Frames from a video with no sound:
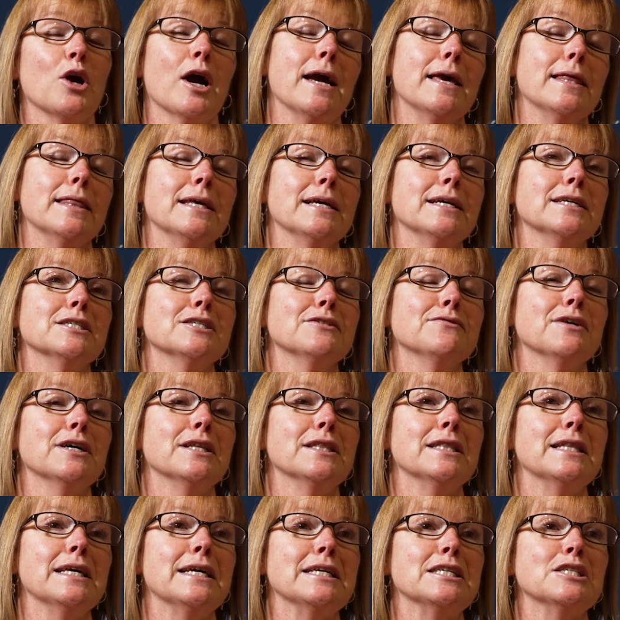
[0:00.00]
or I think is
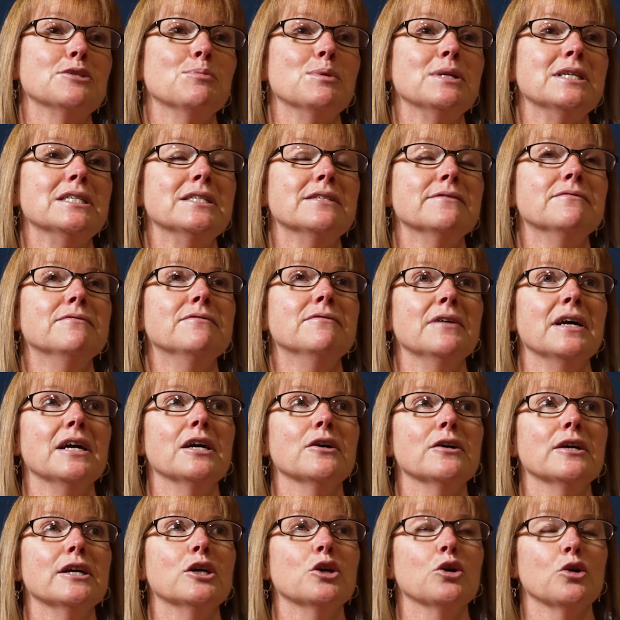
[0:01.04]
fun things, but is
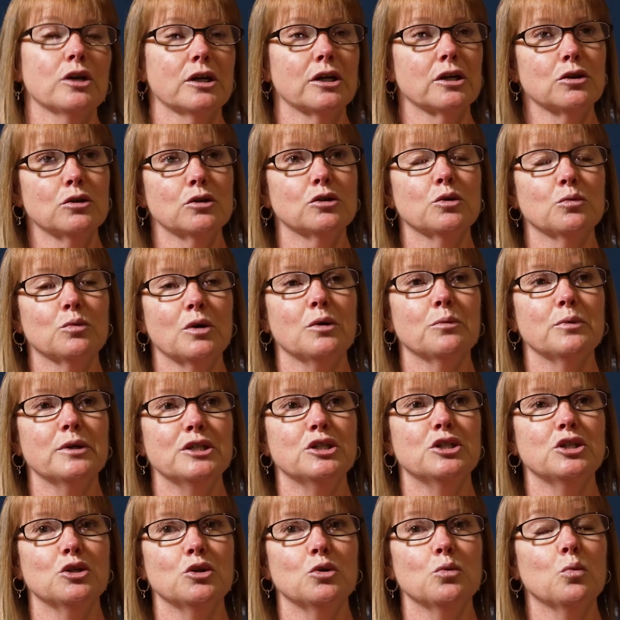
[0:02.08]
very critical to what we
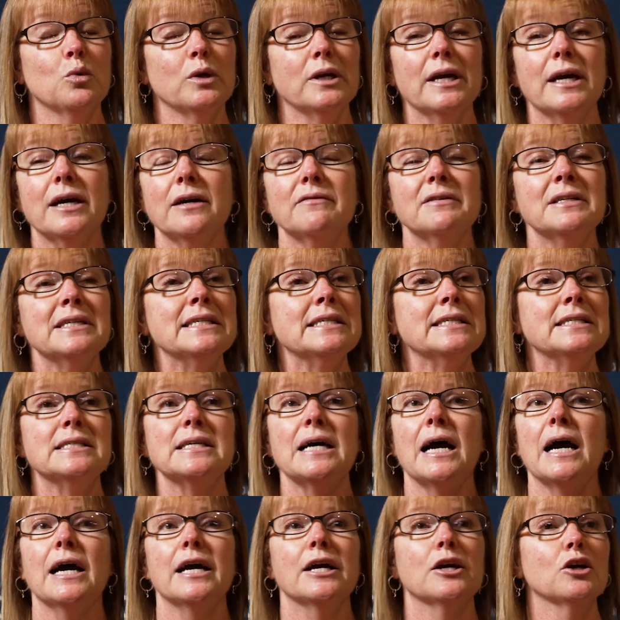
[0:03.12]
do, we have an
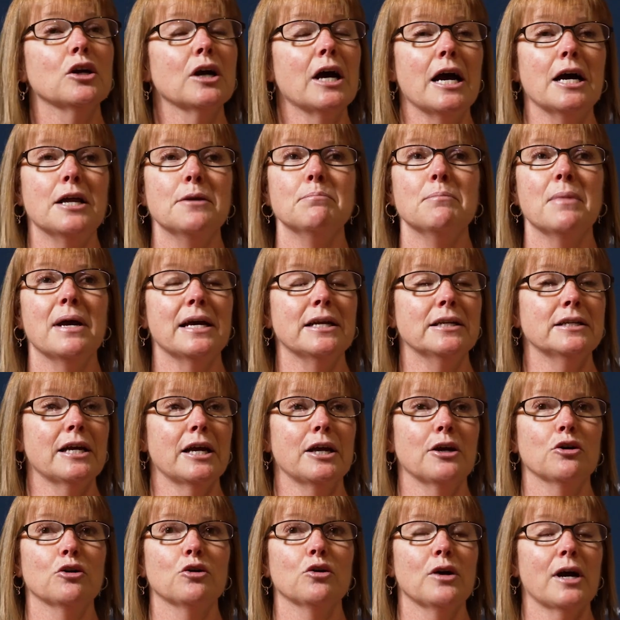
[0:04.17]
entire unmanned
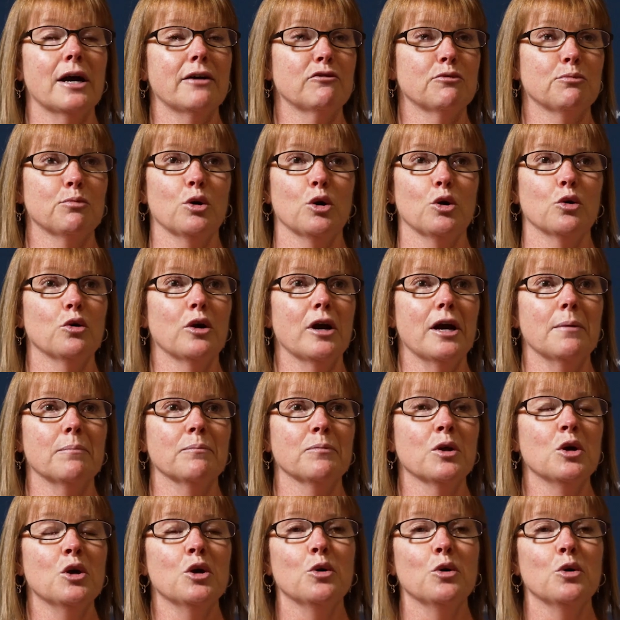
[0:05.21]
aircraft program.